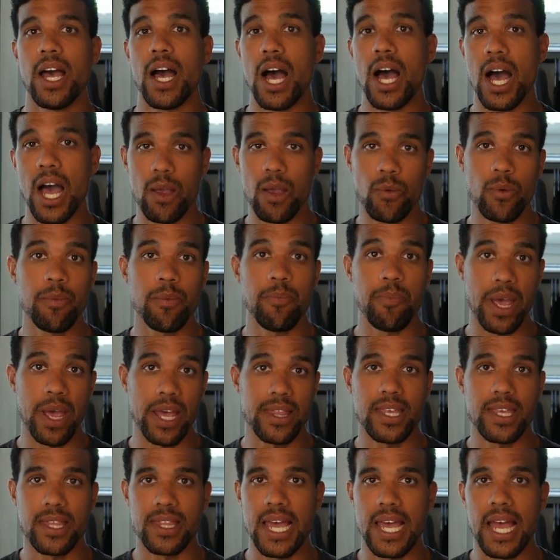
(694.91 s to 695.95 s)
I would bet
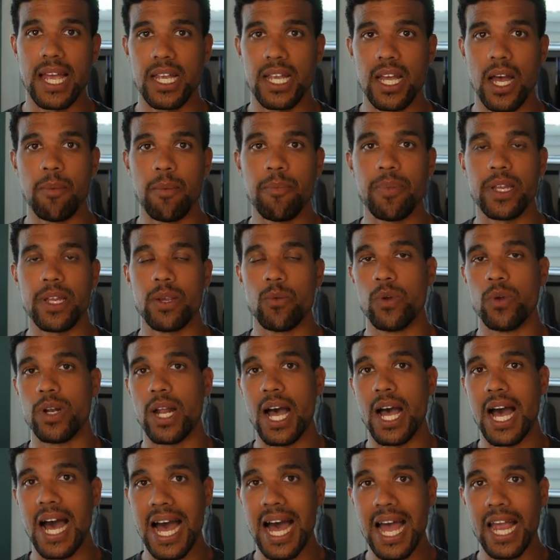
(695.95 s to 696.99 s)
that that company would
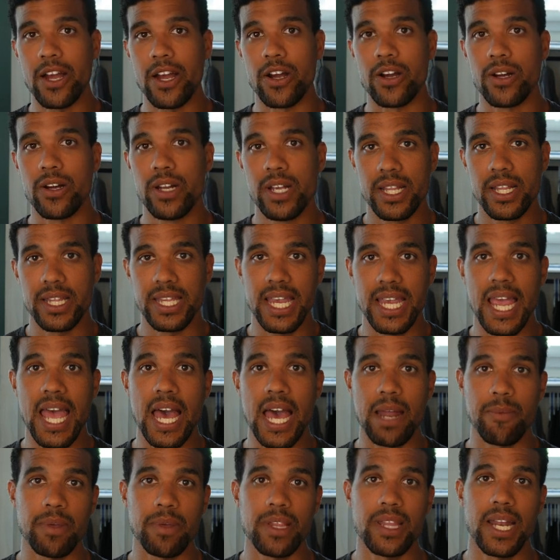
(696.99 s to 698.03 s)
hire the
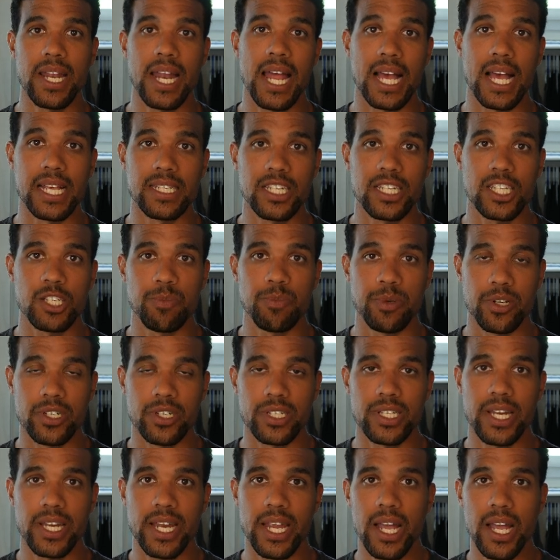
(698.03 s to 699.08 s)
admin that has
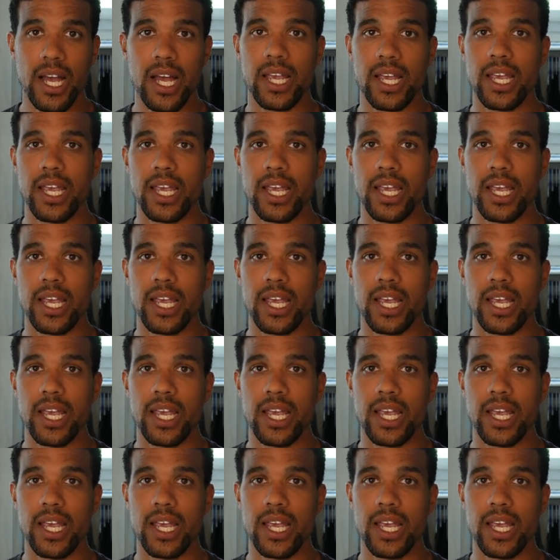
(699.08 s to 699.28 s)
experience in AI.